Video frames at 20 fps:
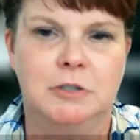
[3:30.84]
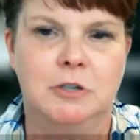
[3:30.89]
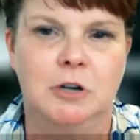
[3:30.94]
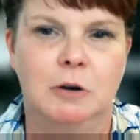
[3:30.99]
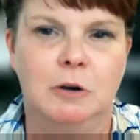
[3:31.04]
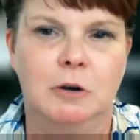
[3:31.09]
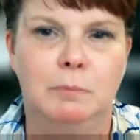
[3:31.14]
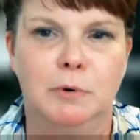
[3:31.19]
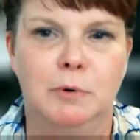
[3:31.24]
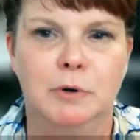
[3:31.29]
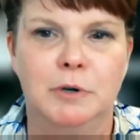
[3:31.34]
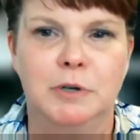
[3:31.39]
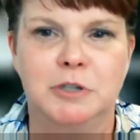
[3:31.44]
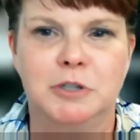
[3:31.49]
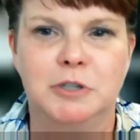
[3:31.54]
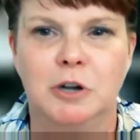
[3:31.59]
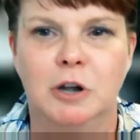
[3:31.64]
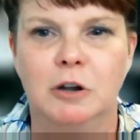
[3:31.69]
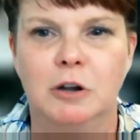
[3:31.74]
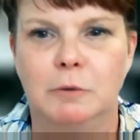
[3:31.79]
chalkboard and
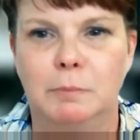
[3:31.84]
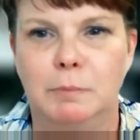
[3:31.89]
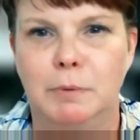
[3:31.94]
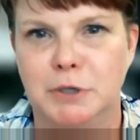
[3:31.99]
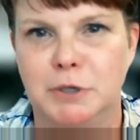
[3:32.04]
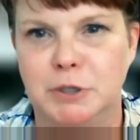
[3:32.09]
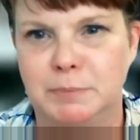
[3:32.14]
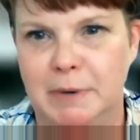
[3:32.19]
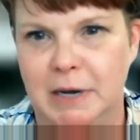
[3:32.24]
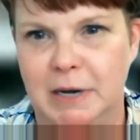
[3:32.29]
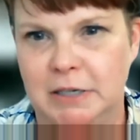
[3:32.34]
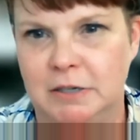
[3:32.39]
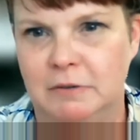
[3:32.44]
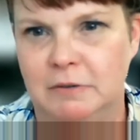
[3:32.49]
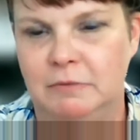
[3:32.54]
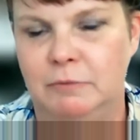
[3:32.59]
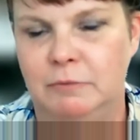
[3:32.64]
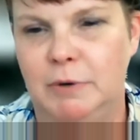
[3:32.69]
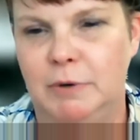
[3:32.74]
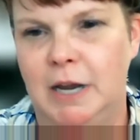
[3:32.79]
chalk
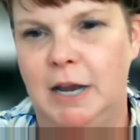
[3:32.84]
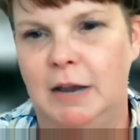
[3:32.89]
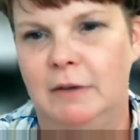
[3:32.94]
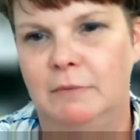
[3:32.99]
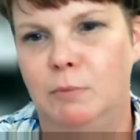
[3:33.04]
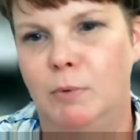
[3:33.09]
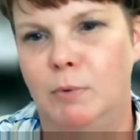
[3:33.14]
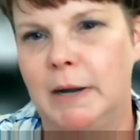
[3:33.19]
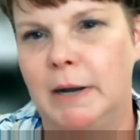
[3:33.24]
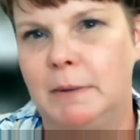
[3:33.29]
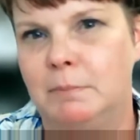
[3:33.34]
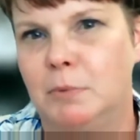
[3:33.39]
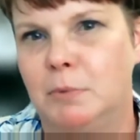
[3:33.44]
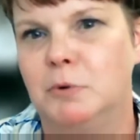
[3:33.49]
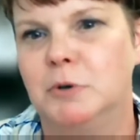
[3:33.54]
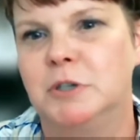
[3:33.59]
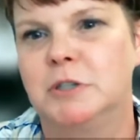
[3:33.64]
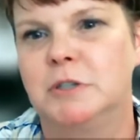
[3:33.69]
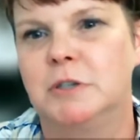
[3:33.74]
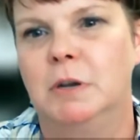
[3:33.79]
perspective. We have
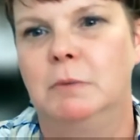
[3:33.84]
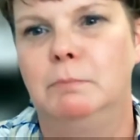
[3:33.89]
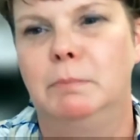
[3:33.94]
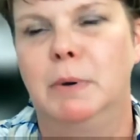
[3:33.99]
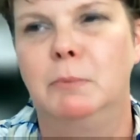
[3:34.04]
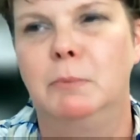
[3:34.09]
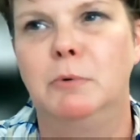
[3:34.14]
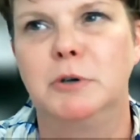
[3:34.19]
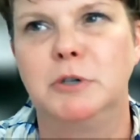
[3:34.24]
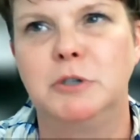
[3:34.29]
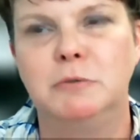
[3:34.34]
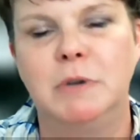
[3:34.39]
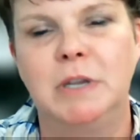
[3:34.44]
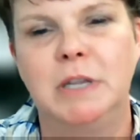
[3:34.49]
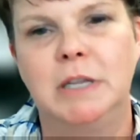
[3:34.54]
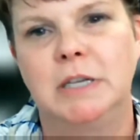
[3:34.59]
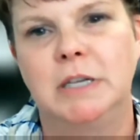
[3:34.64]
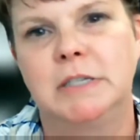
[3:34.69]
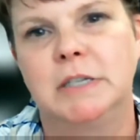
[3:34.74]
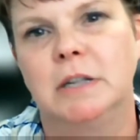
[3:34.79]
whiteboards, but we're
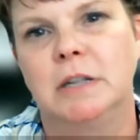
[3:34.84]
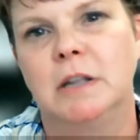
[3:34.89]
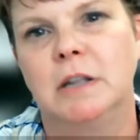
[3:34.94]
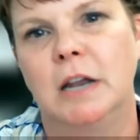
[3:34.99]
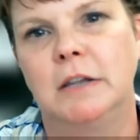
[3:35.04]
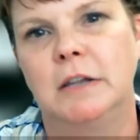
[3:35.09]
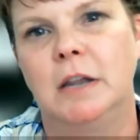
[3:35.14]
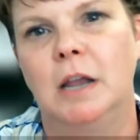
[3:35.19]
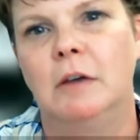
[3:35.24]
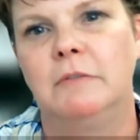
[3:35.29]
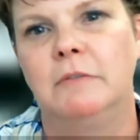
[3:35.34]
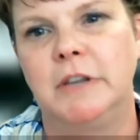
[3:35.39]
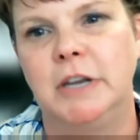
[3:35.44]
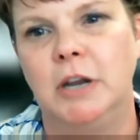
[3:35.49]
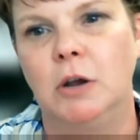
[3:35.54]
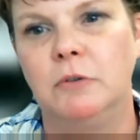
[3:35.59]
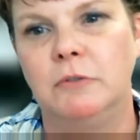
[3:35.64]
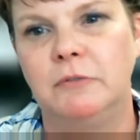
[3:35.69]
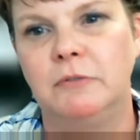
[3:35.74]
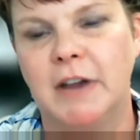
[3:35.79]
doing things a lot of
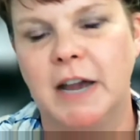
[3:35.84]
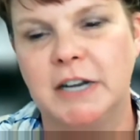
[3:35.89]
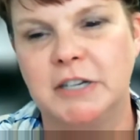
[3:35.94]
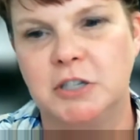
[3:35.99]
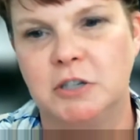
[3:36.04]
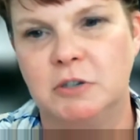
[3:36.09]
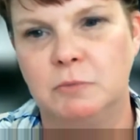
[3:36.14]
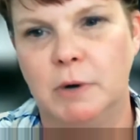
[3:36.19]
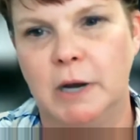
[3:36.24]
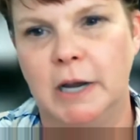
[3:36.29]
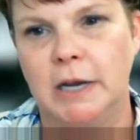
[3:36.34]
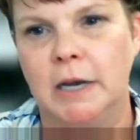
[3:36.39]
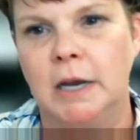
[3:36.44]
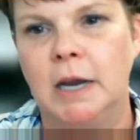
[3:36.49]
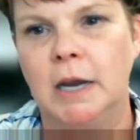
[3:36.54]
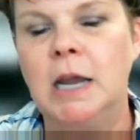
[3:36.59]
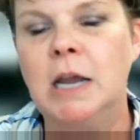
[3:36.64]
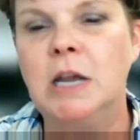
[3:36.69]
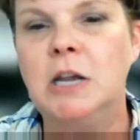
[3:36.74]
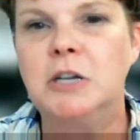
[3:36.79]
the old-fashioned way.
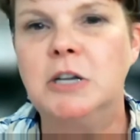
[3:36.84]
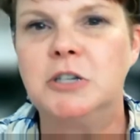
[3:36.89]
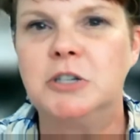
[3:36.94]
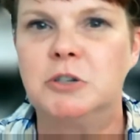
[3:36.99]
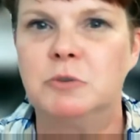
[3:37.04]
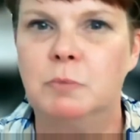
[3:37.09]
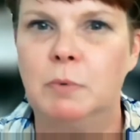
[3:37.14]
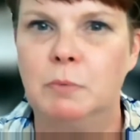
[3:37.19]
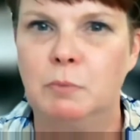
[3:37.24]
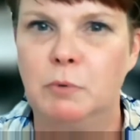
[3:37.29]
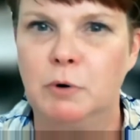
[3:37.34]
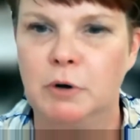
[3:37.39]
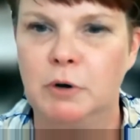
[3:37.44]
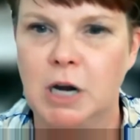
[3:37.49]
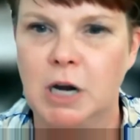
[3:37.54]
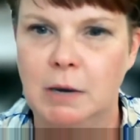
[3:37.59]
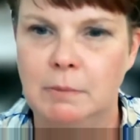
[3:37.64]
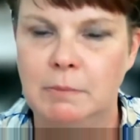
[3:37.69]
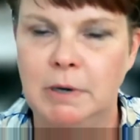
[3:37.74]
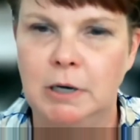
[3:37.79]
So when we're
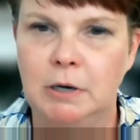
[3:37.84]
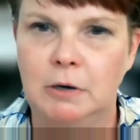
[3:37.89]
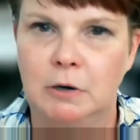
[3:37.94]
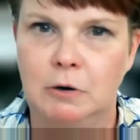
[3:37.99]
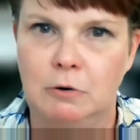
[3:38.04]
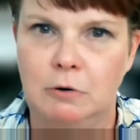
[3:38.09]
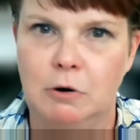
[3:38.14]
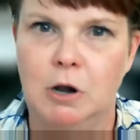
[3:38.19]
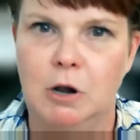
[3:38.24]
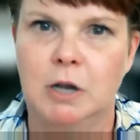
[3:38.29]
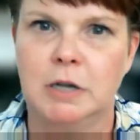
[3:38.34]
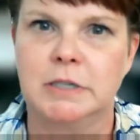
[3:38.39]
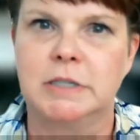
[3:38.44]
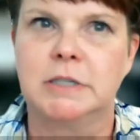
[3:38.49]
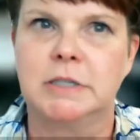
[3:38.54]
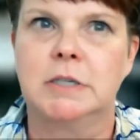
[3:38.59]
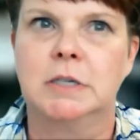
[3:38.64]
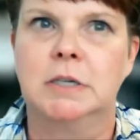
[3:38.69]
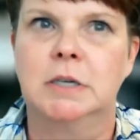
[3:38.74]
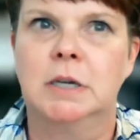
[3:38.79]
coming
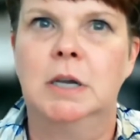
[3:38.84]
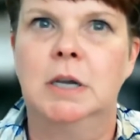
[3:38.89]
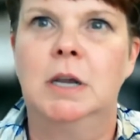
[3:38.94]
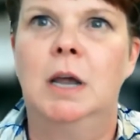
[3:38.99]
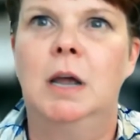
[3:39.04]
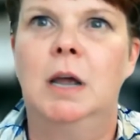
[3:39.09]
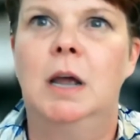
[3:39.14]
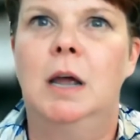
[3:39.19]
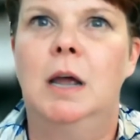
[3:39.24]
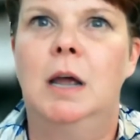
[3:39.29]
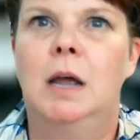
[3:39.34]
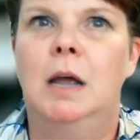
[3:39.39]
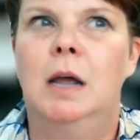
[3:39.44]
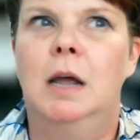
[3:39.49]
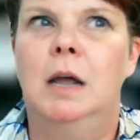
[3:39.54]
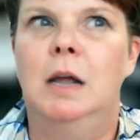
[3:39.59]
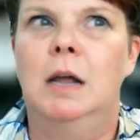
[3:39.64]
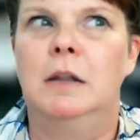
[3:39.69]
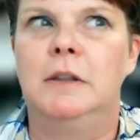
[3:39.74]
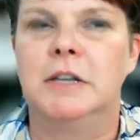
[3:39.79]
across
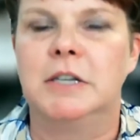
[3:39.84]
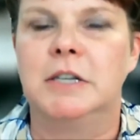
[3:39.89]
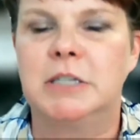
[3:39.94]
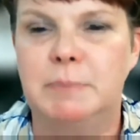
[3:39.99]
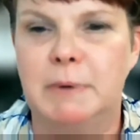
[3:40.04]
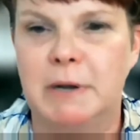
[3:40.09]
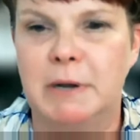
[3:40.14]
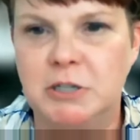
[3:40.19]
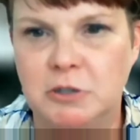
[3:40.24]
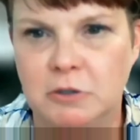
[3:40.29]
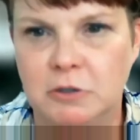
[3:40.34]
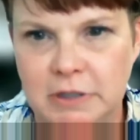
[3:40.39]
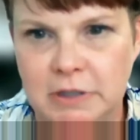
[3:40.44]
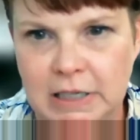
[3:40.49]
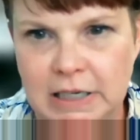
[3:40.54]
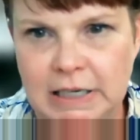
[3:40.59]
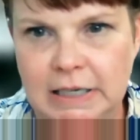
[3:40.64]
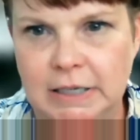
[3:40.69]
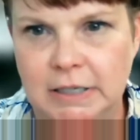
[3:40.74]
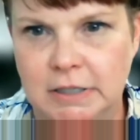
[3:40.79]
the special
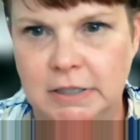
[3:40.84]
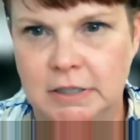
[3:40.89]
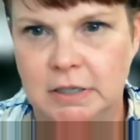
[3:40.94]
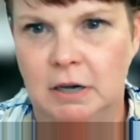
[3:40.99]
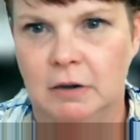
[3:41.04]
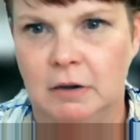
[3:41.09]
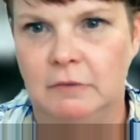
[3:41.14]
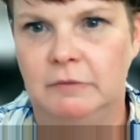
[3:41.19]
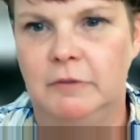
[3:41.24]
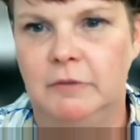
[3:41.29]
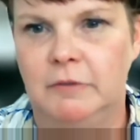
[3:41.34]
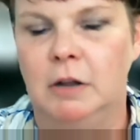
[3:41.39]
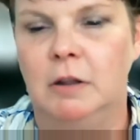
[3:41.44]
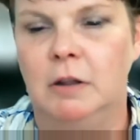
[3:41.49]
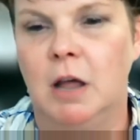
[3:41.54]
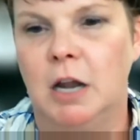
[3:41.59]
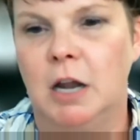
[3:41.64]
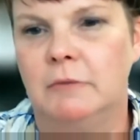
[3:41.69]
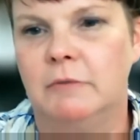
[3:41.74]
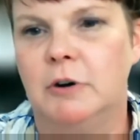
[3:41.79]
needs of a
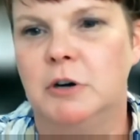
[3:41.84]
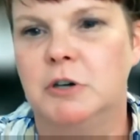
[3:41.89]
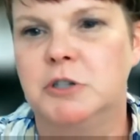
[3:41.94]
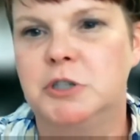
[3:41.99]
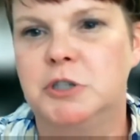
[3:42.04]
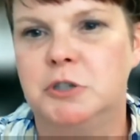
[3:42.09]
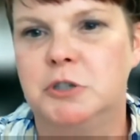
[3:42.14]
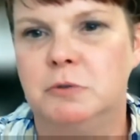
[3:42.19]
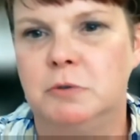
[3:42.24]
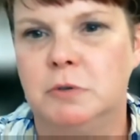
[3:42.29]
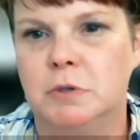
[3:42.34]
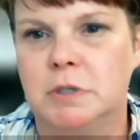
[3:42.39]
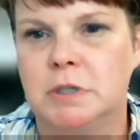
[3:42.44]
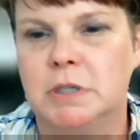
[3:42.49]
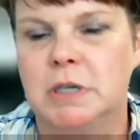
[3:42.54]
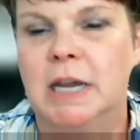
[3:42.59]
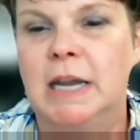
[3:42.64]
lot of our students,